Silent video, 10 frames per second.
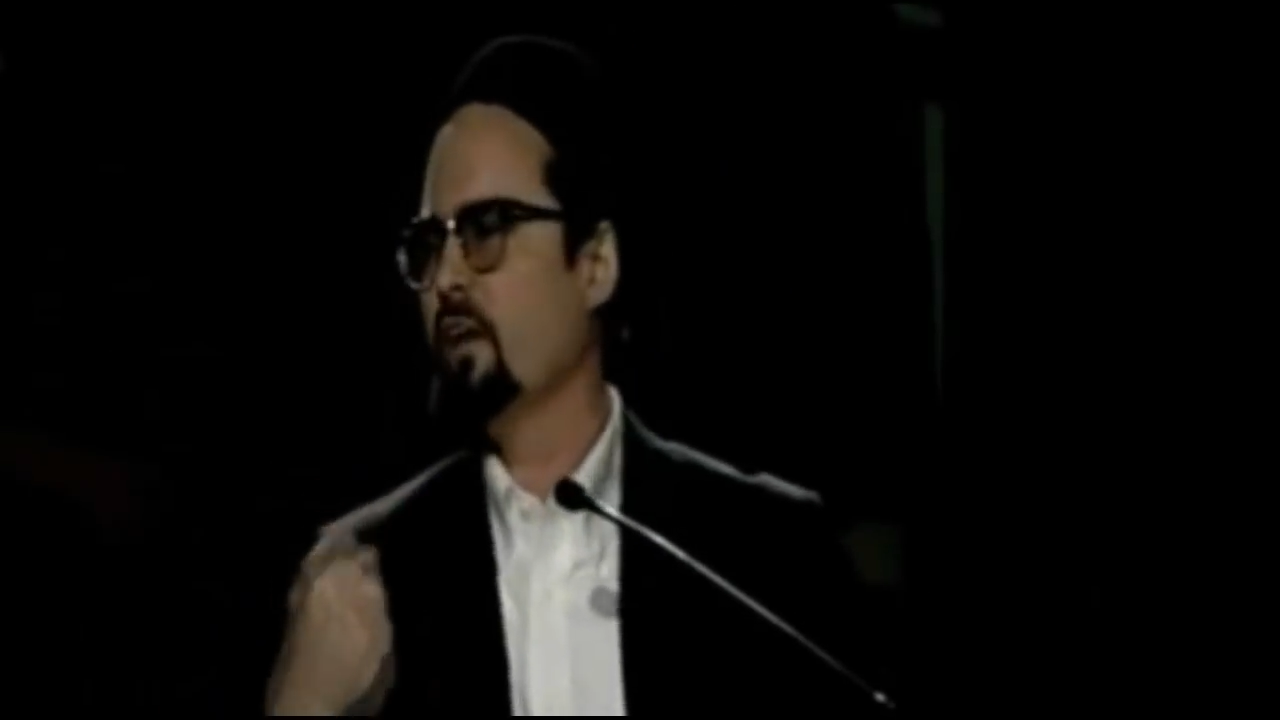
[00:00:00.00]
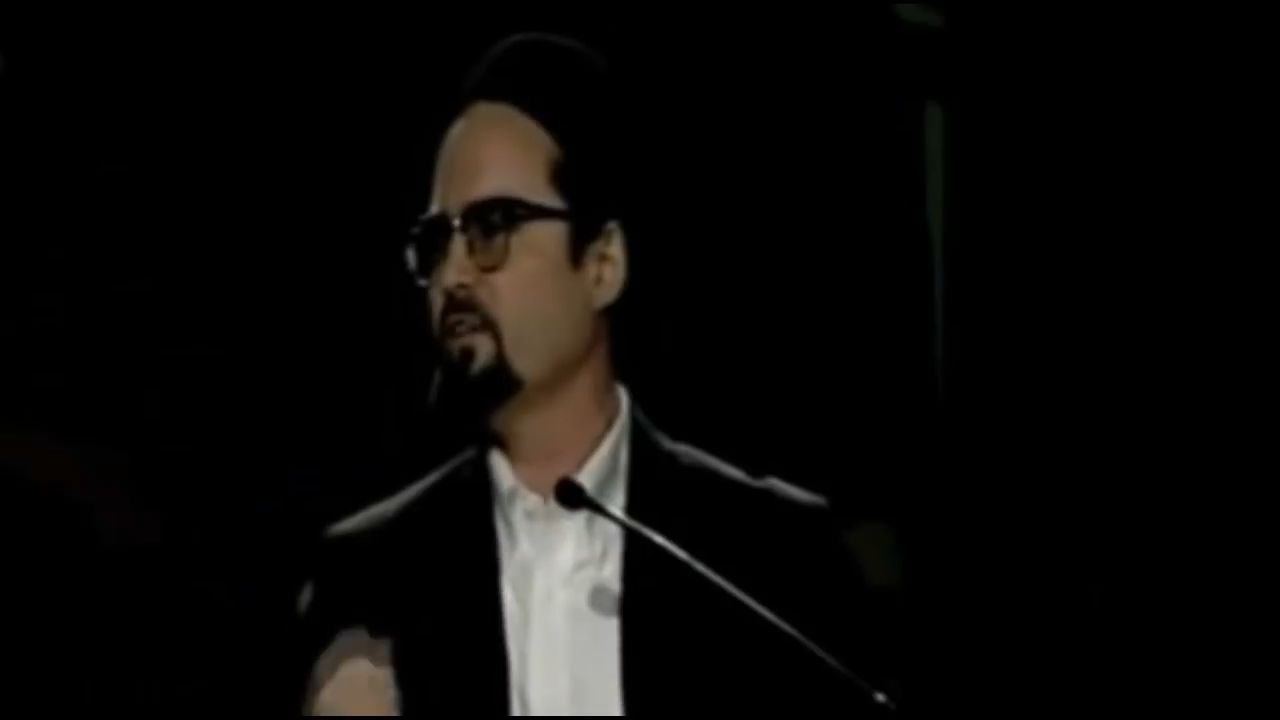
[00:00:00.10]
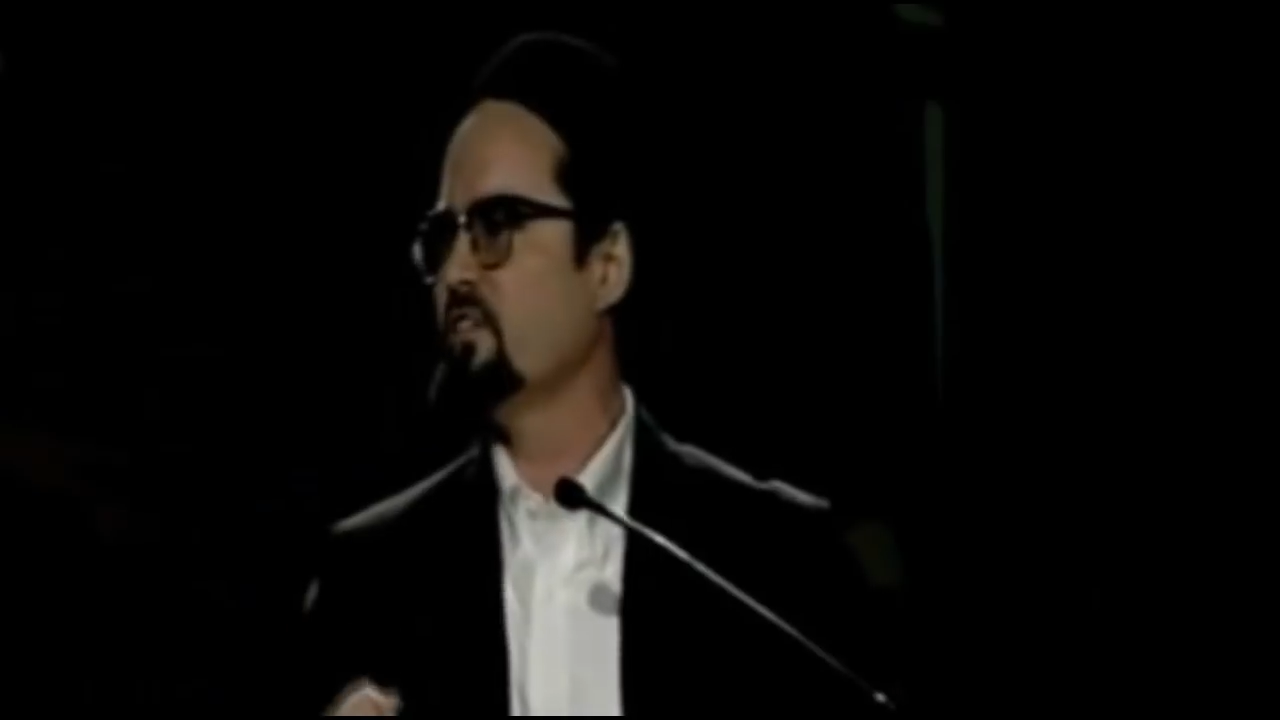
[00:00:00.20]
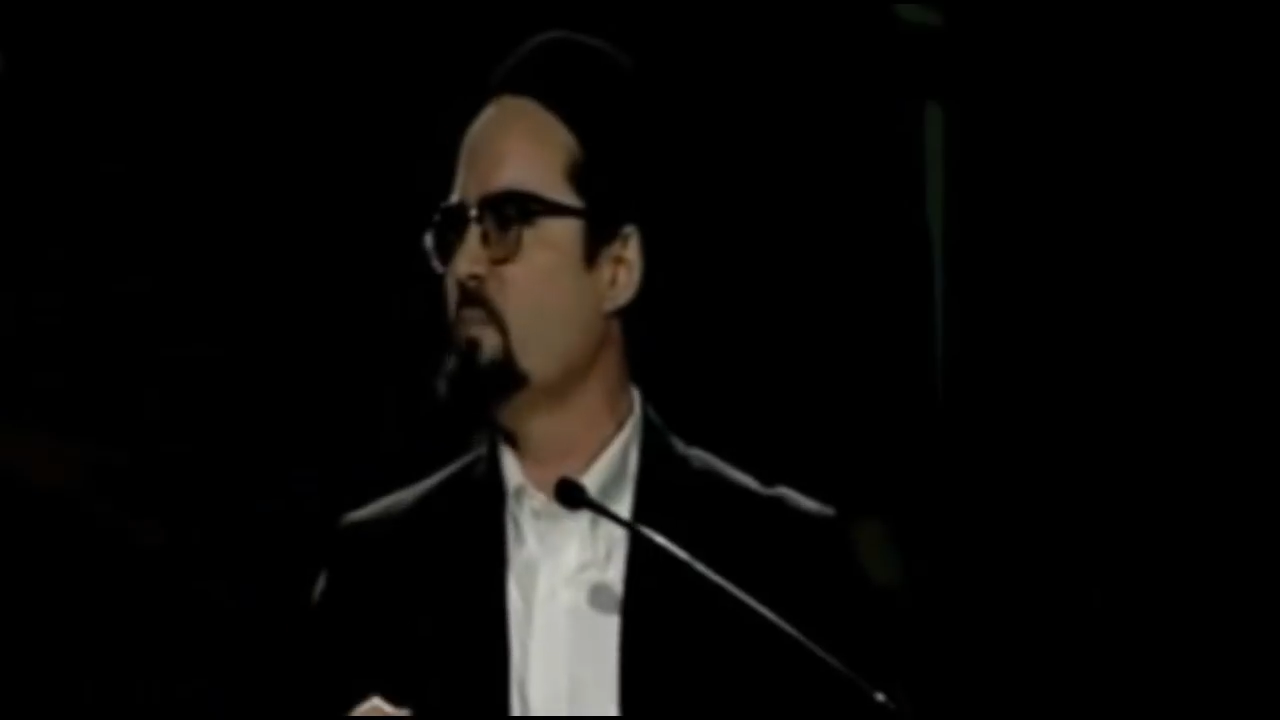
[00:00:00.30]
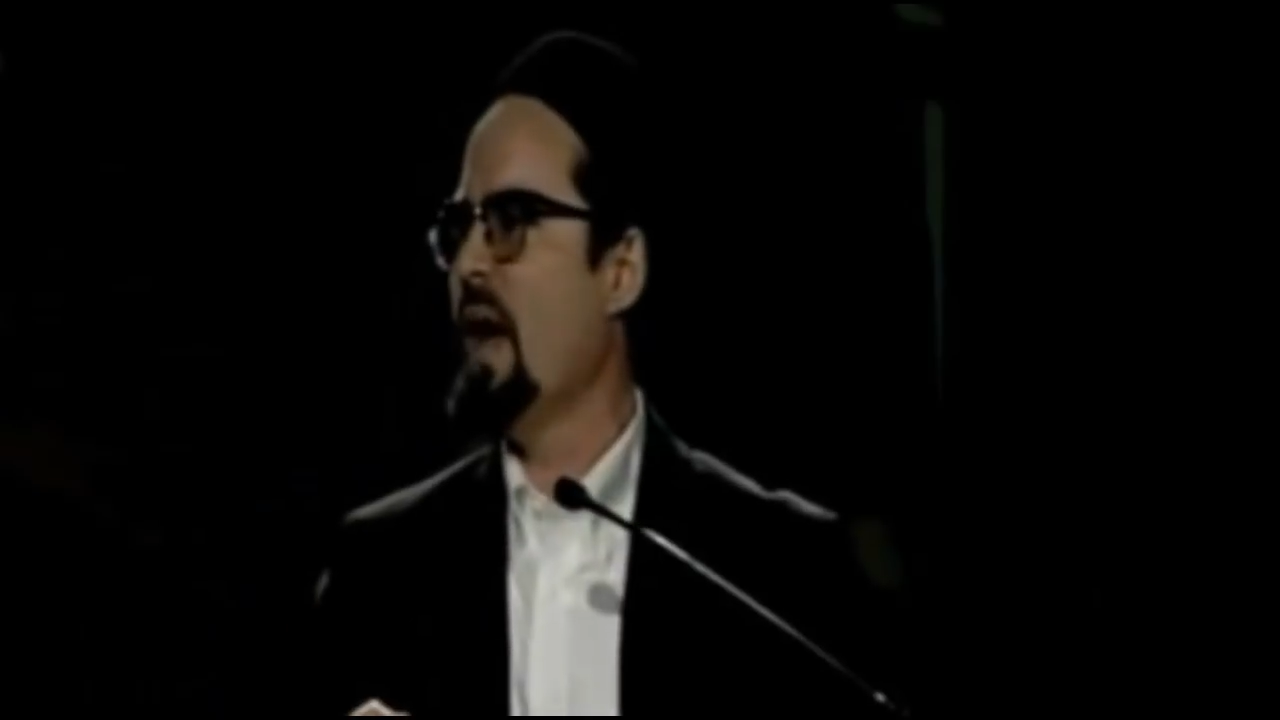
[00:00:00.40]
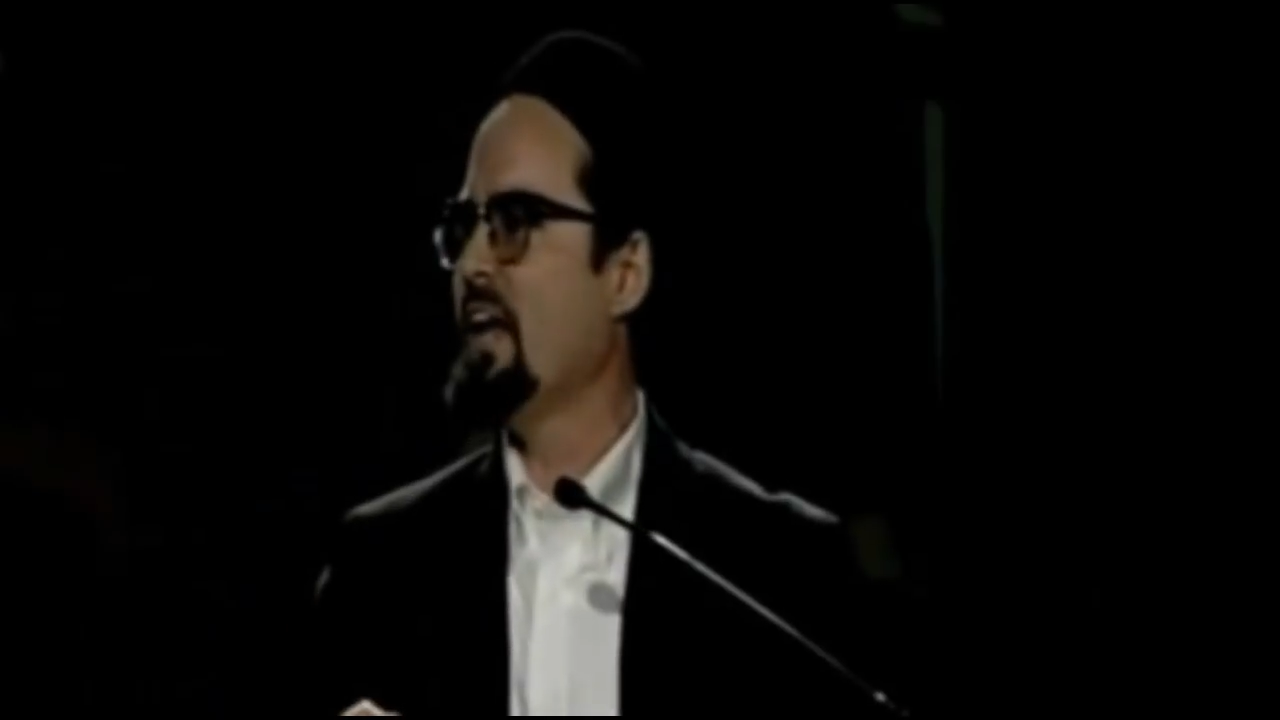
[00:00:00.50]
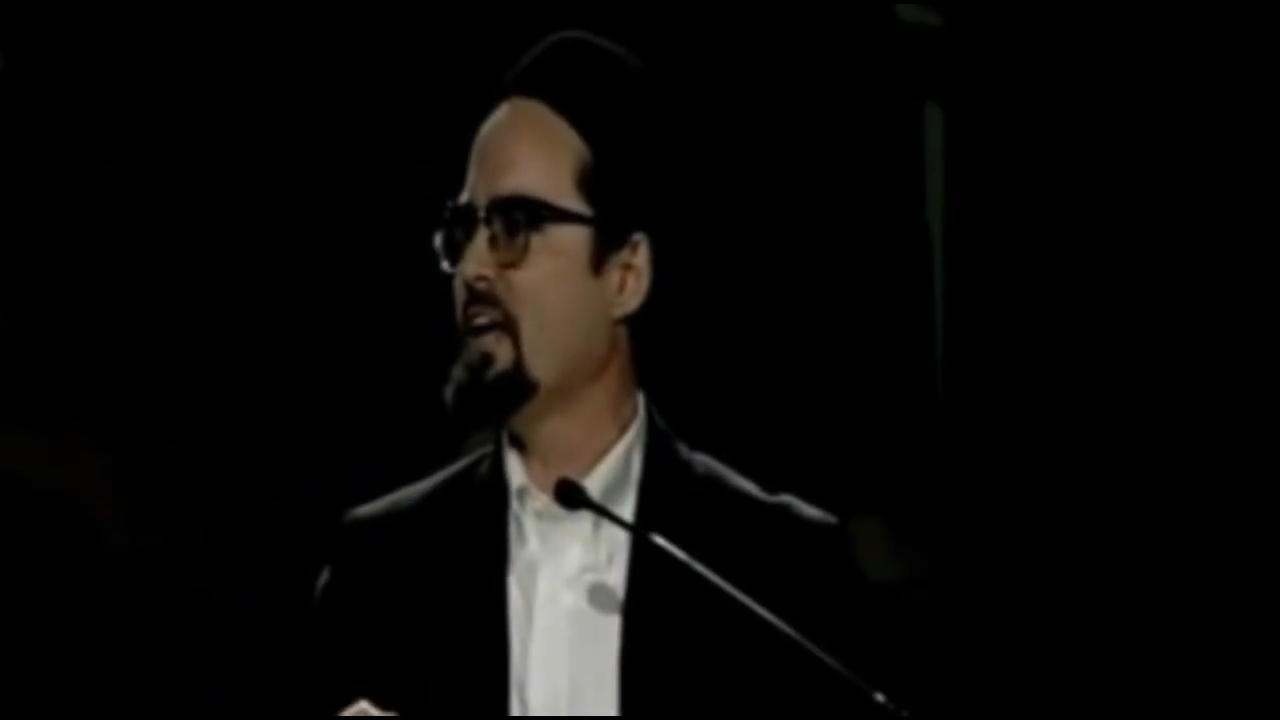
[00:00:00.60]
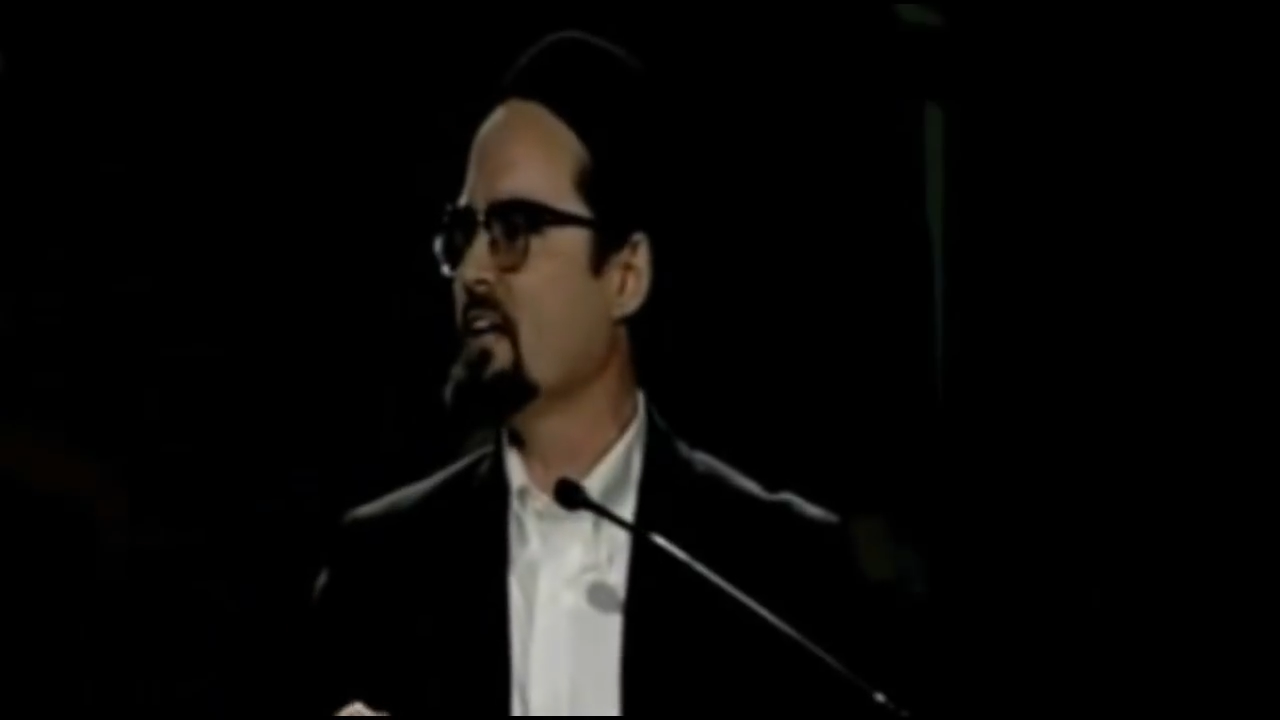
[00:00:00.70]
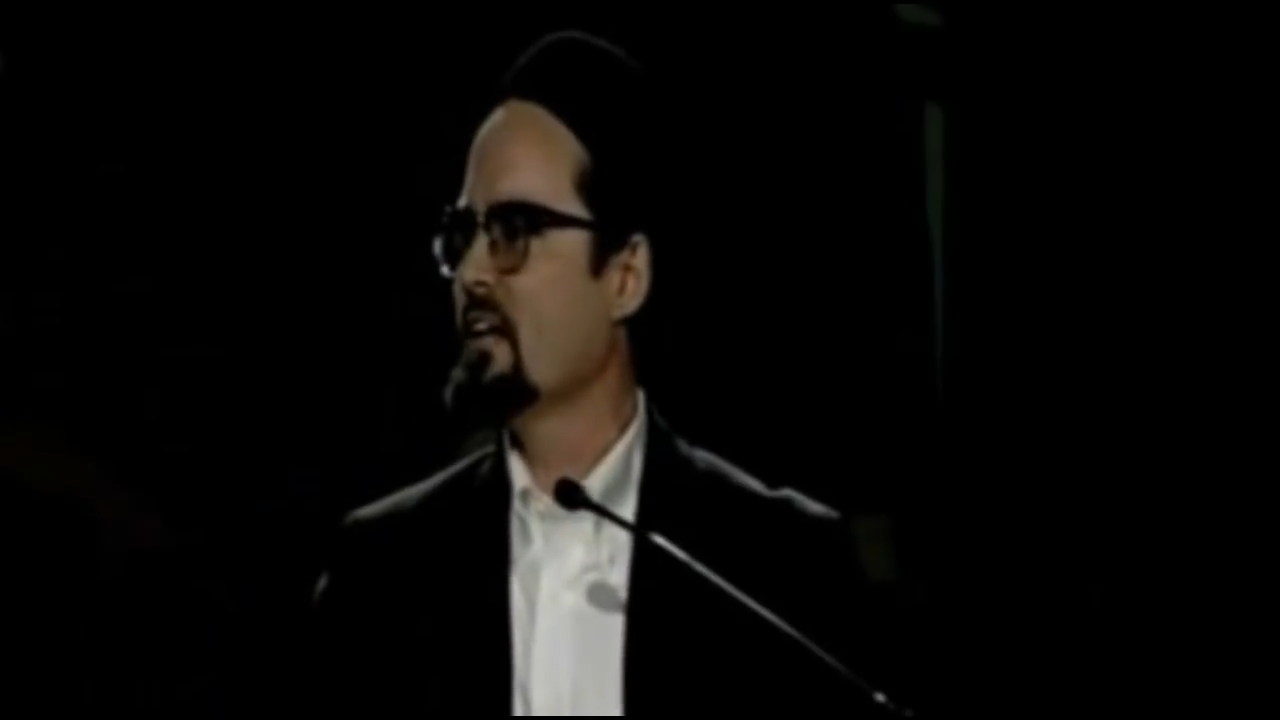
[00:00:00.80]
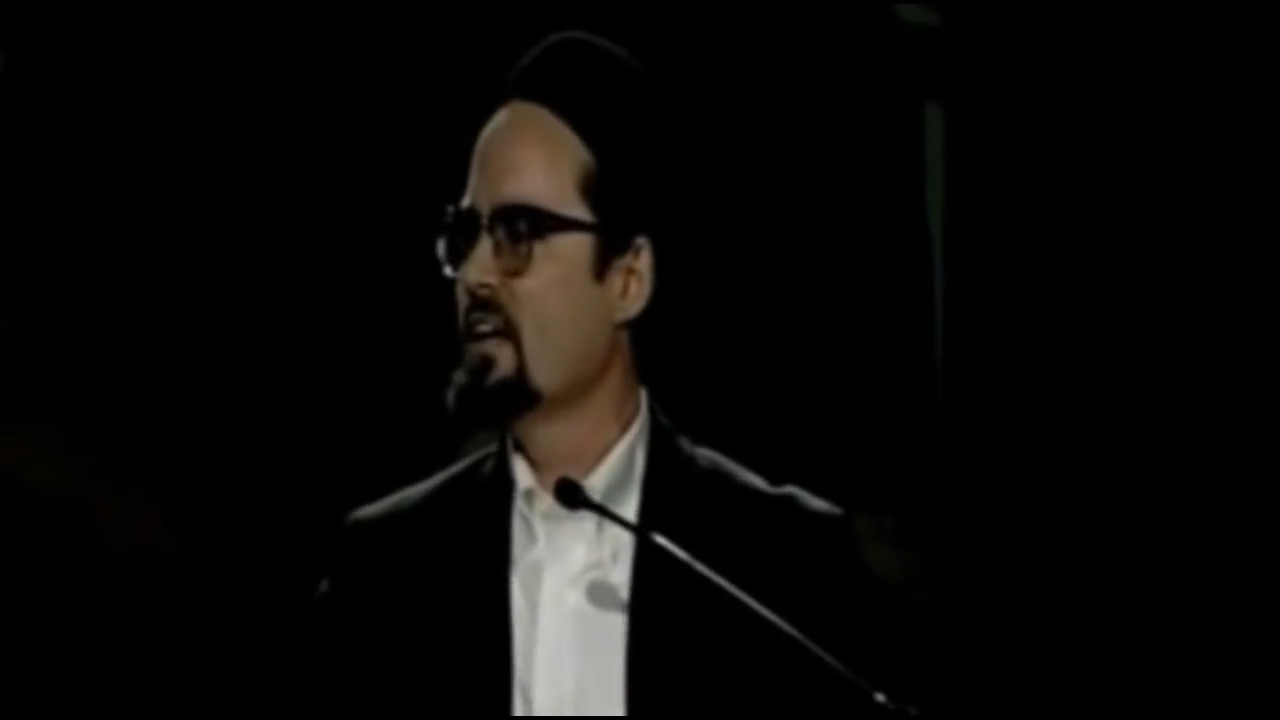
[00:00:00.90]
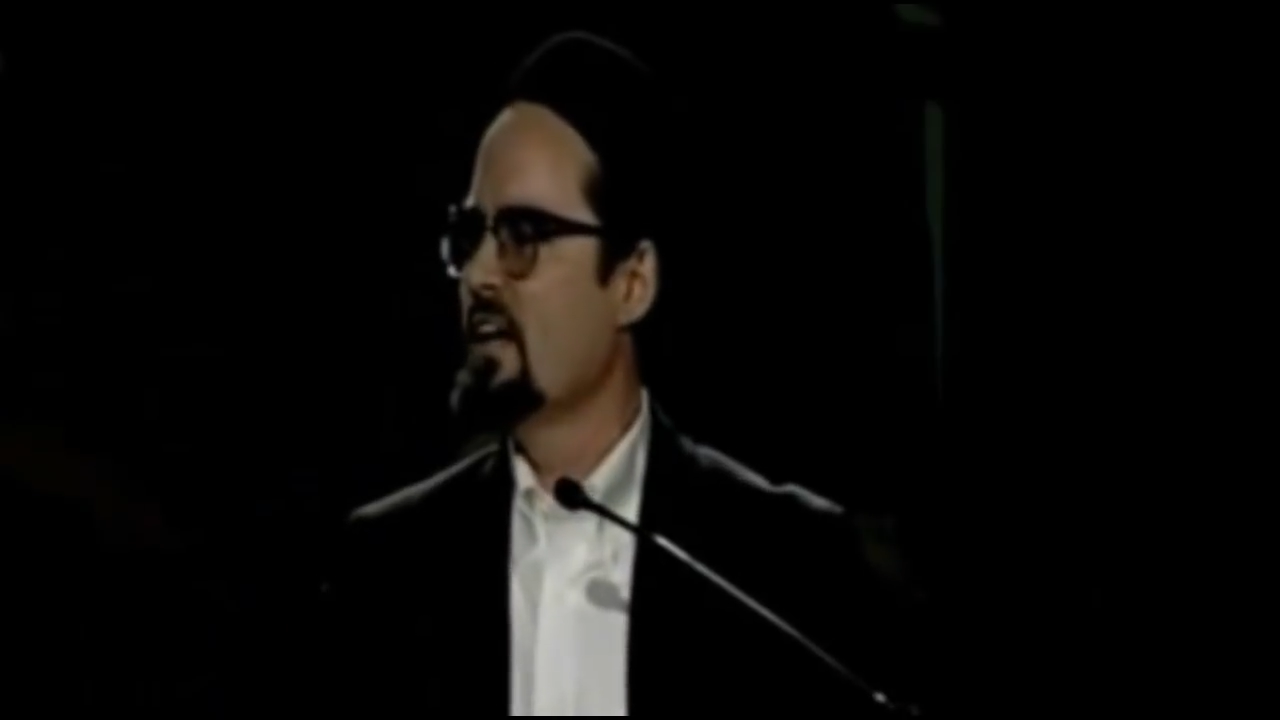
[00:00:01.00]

charismatic